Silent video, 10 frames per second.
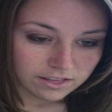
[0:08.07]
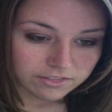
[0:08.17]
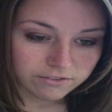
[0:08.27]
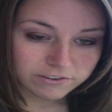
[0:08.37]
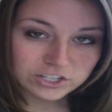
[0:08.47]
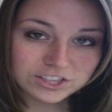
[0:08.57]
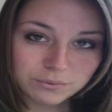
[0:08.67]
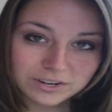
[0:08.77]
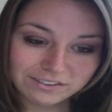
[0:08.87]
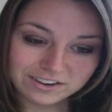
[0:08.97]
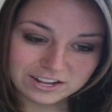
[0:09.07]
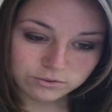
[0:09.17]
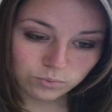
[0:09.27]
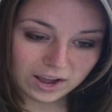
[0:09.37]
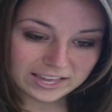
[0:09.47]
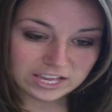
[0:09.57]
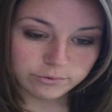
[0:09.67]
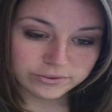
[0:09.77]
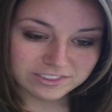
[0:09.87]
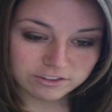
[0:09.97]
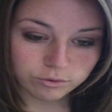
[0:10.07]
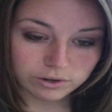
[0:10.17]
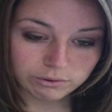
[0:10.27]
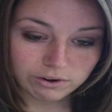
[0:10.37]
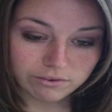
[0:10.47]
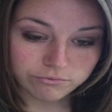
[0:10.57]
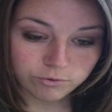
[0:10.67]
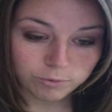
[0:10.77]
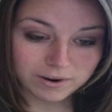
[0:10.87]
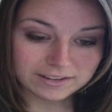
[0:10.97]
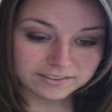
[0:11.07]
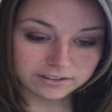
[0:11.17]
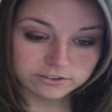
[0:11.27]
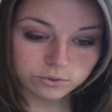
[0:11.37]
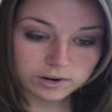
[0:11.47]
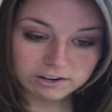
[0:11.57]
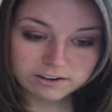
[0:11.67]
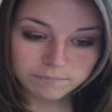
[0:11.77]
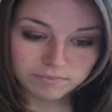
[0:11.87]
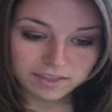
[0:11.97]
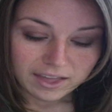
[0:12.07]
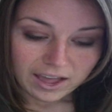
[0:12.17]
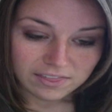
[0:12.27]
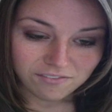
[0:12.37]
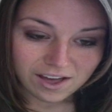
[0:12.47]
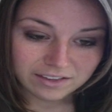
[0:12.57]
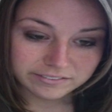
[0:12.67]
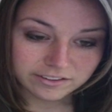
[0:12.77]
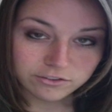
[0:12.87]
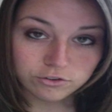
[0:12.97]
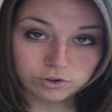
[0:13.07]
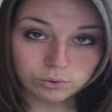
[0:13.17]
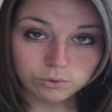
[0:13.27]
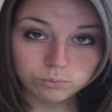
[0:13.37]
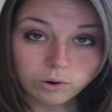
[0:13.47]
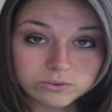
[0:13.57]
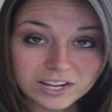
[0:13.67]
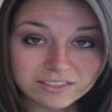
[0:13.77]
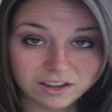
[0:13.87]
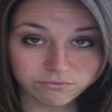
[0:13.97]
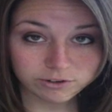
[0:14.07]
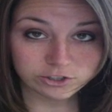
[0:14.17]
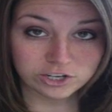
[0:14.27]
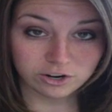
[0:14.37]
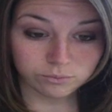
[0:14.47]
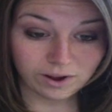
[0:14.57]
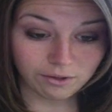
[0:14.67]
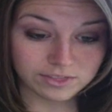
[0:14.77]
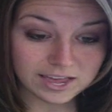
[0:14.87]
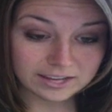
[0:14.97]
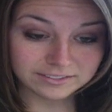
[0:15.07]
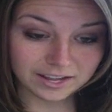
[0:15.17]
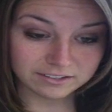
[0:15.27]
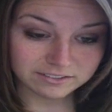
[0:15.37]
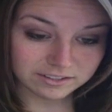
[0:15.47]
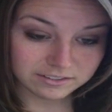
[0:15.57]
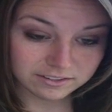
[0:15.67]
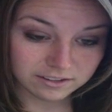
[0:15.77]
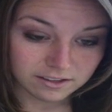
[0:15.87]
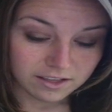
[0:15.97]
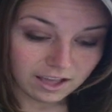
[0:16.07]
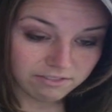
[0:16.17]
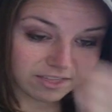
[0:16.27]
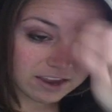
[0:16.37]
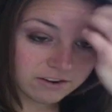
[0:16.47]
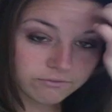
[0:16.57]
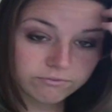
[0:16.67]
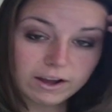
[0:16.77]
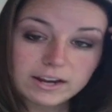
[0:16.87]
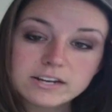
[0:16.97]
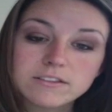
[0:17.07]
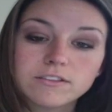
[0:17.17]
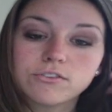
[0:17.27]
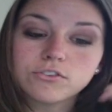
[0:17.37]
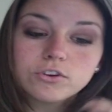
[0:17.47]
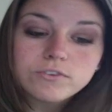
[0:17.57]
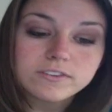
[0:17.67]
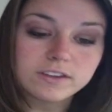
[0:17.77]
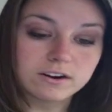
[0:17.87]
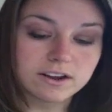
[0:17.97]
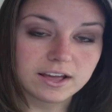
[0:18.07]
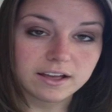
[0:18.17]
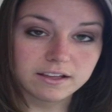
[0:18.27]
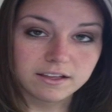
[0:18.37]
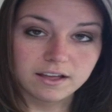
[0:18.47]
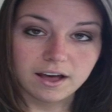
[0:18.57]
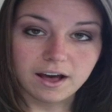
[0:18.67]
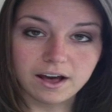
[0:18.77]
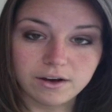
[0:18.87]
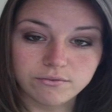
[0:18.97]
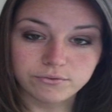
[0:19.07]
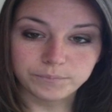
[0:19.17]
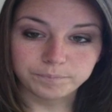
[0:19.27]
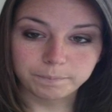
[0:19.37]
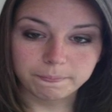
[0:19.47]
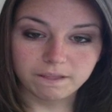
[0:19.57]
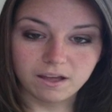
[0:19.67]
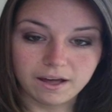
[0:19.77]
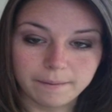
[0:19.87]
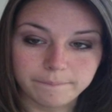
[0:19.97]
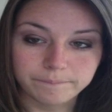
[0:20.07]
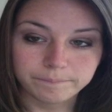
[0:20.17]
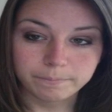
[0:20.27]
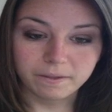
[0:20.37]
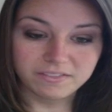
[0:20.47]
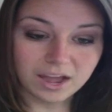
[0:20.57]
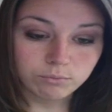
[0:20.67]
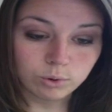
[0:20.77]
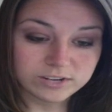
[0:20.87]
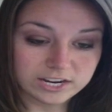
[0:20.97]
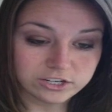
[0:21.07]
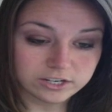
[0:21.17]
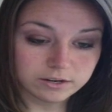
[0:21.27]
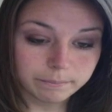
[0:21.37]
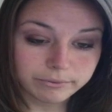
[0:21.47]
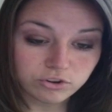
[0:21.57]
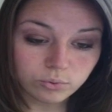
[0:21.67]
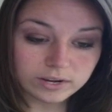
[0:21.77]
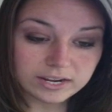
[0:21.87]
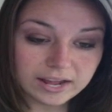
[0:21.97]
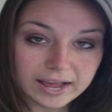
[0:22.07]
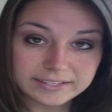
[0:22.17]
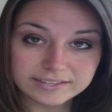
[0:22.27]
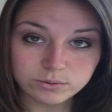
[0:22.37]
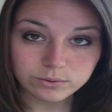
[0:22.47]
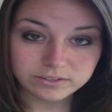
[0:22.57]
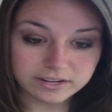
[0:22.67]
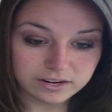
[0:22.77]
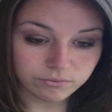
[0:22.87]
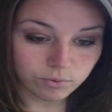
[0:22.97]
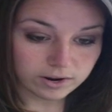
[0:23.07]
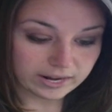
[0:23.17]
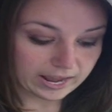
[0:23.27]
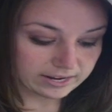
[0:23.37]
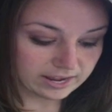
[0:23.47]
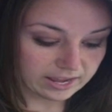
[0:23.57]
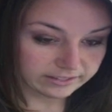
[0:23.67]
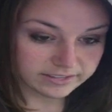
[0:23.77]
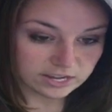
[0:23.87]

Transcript: The function that we're given is y equals the square root of 4 minus x squared, and they've asked us to rotate that function around the x-axis and then find the surface area of um, that rotation between x equals negative 1 and x